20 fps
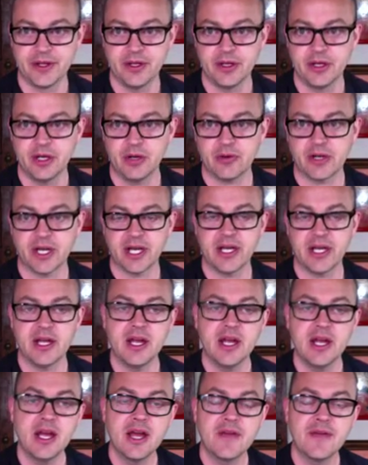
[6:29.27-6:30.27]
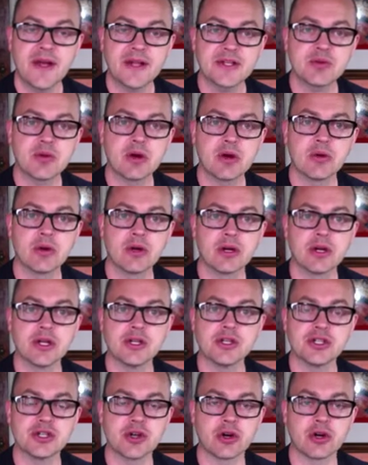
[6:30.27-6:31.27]
Okay, and that's where we're going to
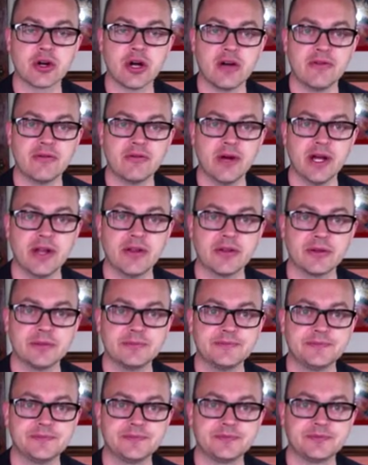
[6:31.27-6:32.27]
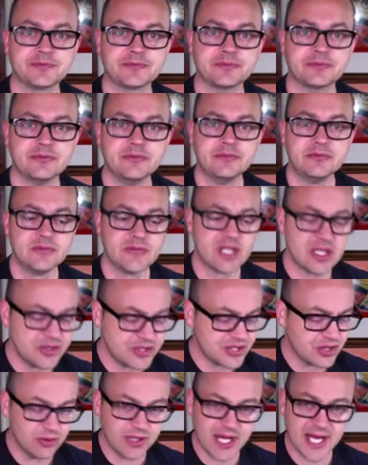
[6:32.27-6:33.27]
start off with.
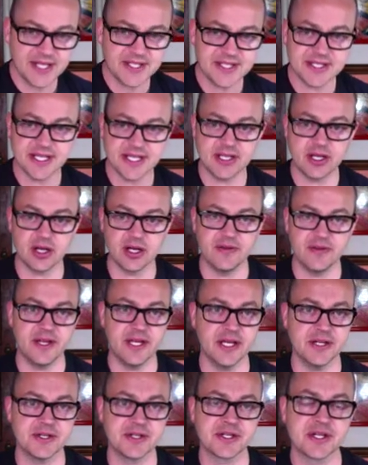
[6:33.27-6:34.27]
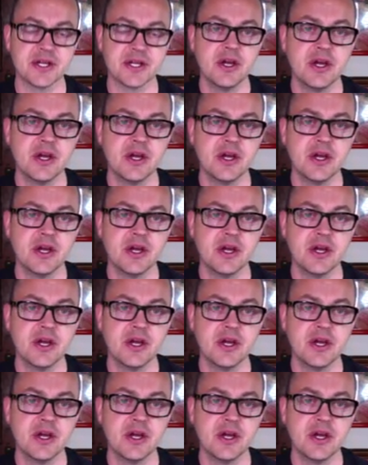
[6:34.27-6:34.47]
So last thing on this,